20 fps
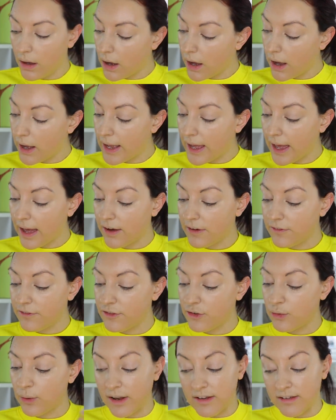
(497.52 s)
I
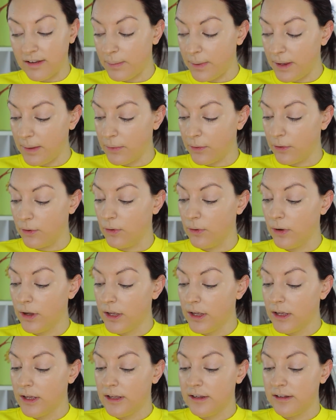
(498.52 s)
have twenty people
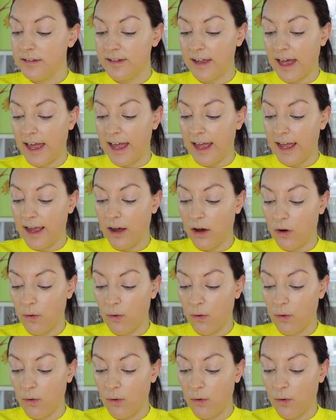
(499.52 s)
saying,